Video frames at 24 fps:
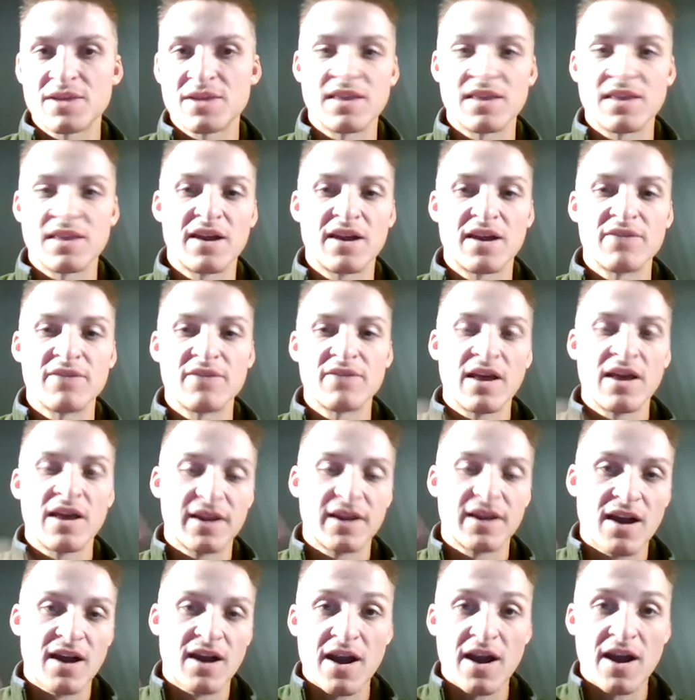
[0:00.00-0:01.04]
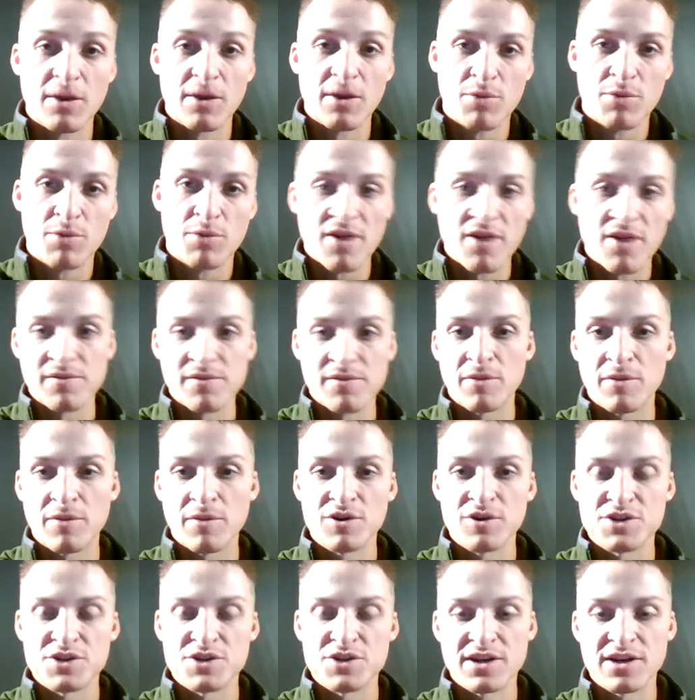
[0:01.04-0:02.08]
And then I've got like a higher profit
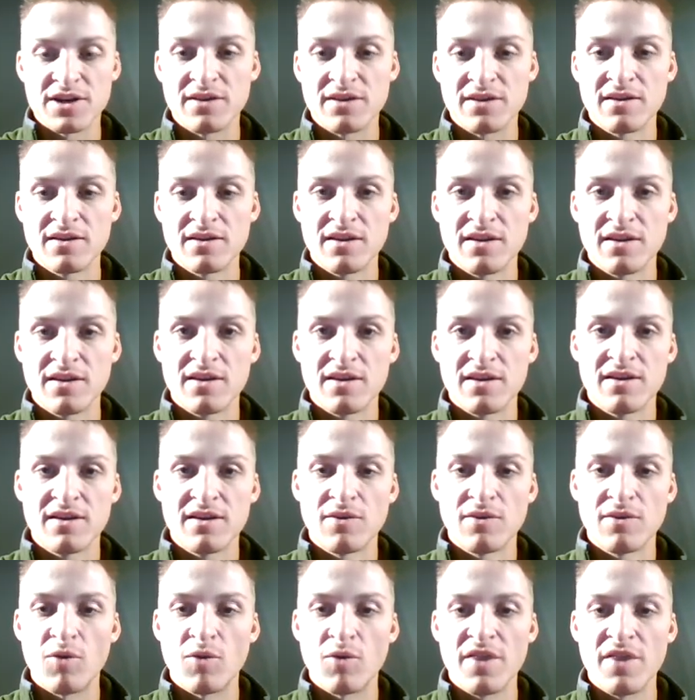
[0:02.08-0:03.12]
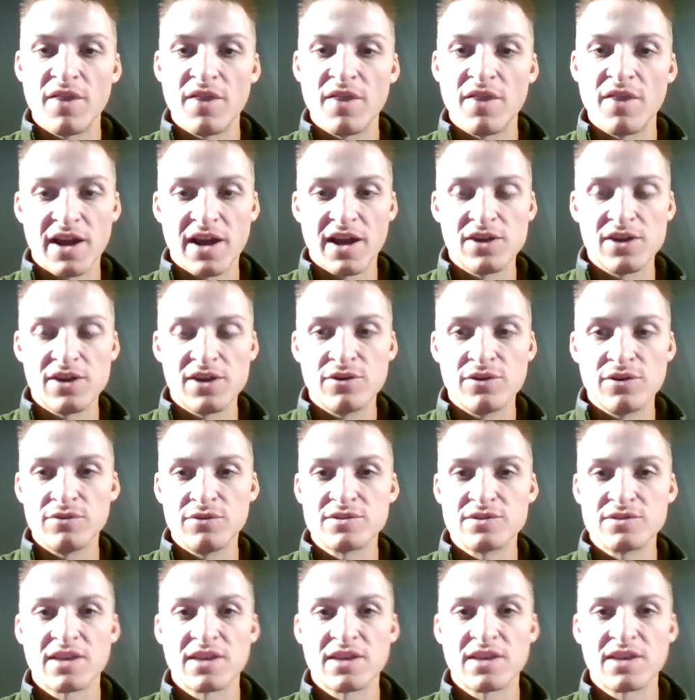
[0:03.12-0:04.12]
margin one that I use.